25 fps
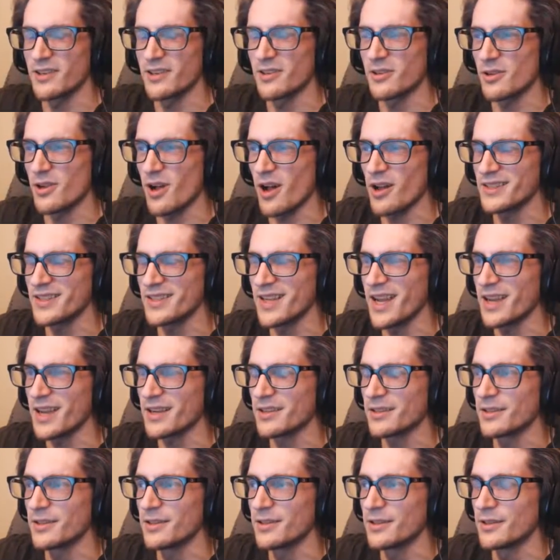signal
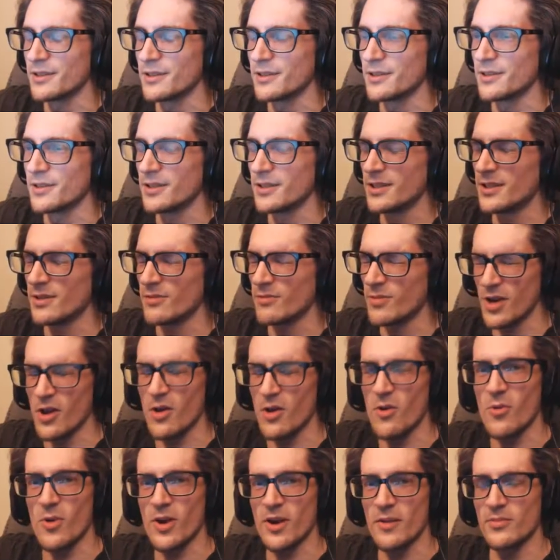contact? We
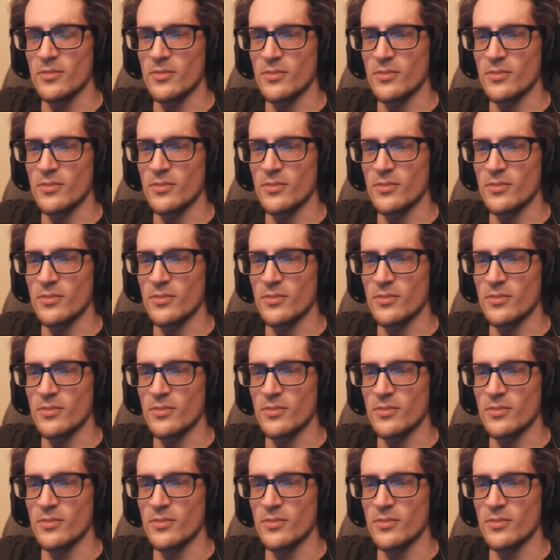know what